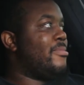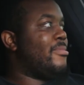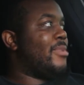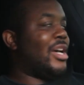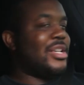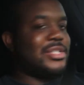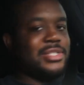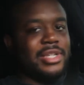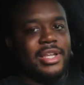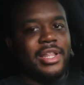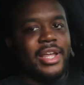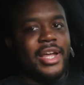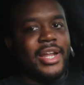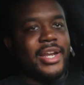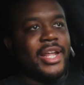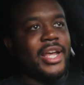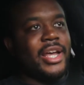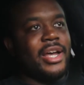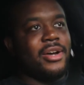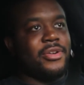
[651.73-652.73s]
I say
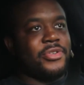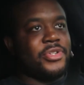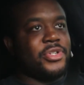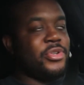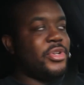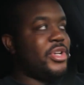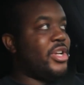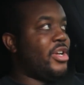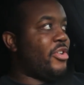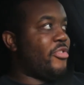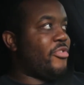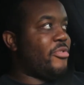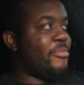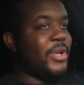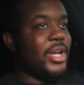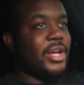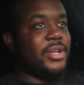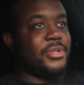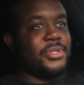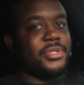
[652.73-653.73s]
that now. 2 years from
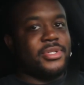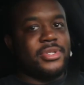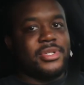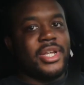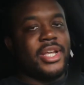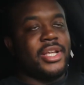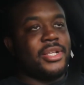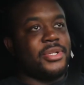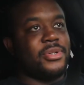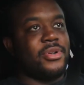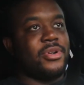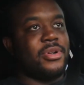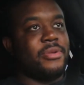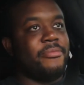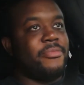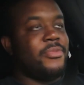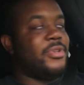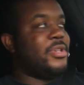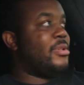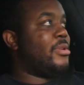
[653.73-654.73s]
now, this thing's going to
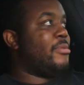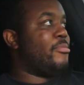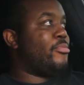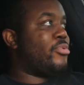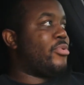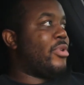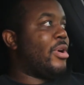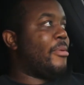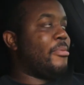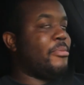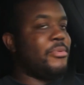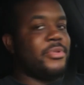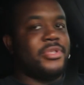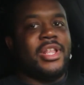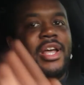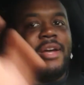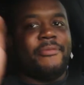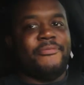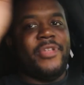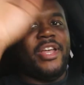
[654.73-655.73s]

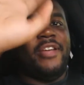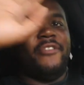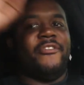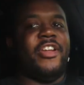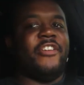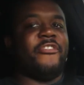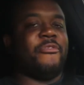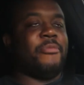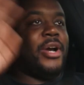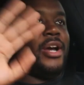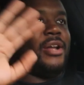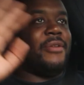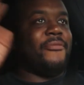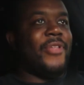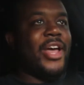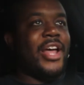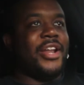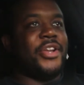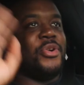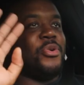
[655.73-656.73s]
probably, never
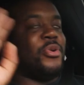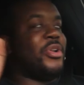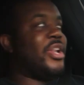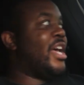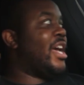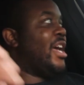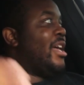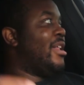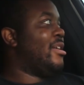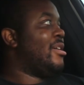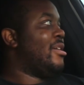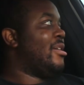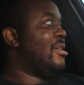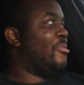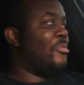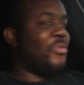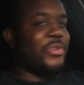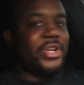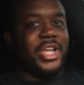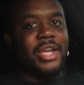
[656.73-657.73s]
mind, not doing that.
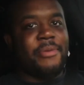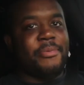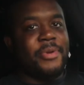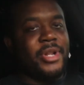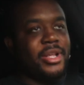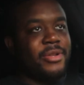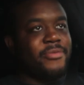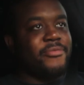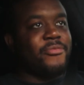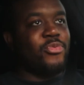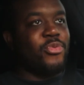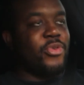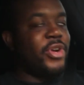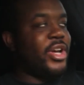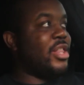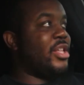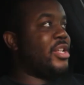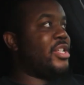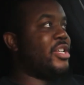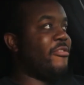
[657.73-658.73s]
We're keeping it
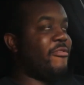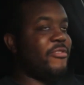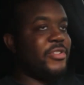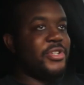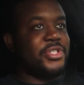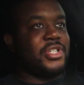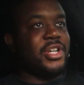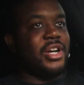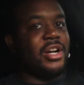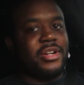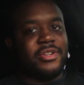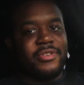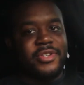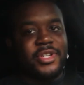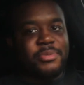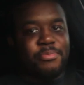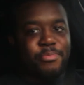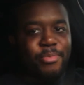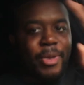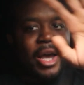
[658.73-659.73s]
relatively stock,
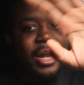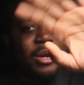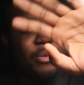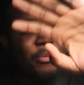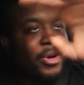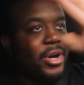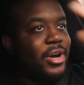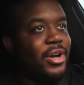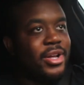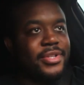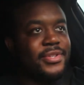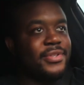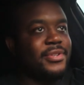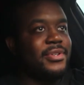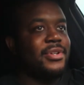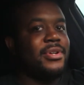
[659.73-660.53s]
just minor mods.